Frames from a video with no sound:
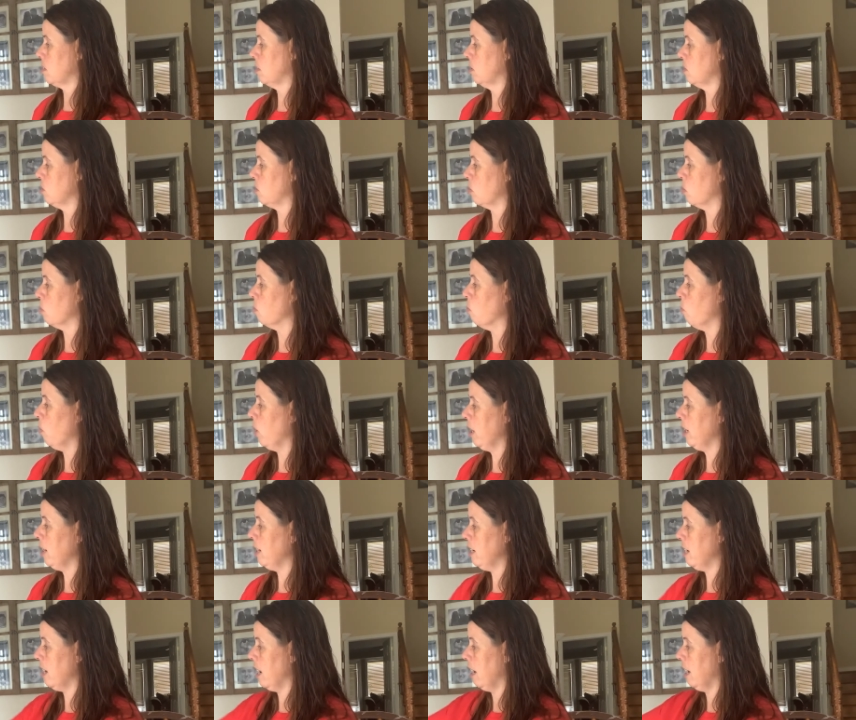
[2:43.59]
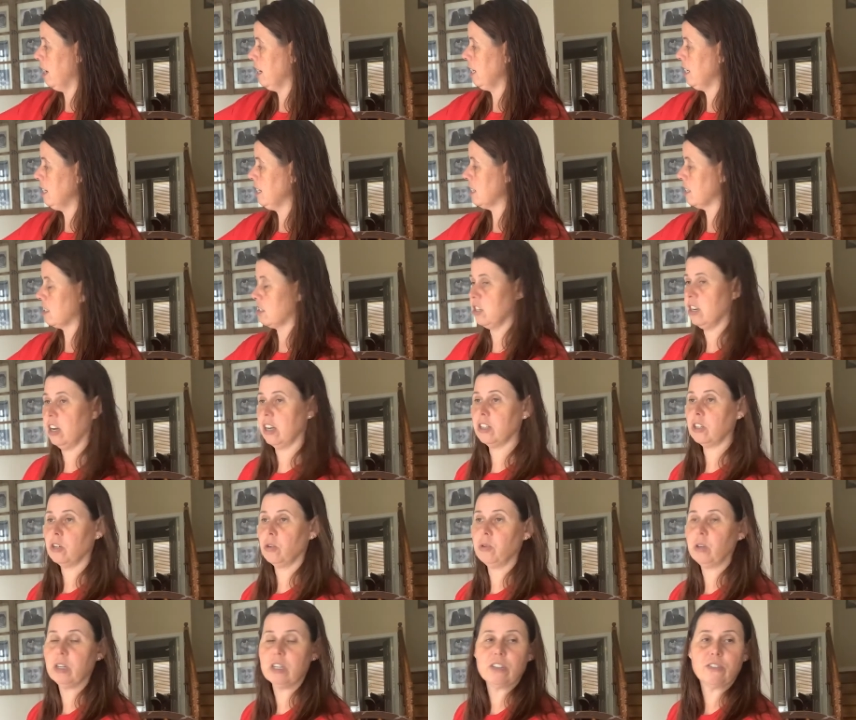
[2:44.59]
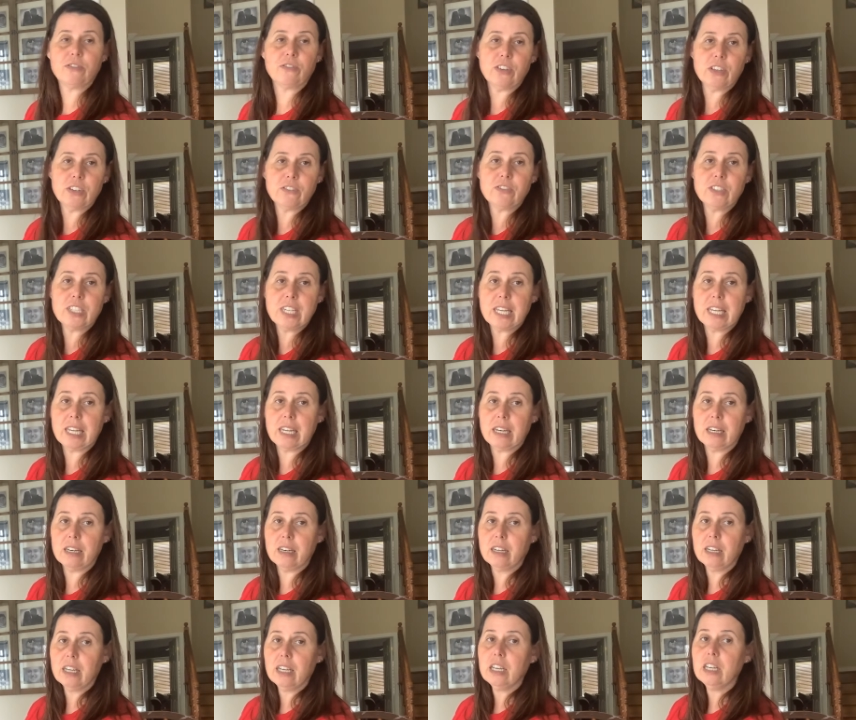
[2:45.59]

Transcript: So what 9 does not go into 15,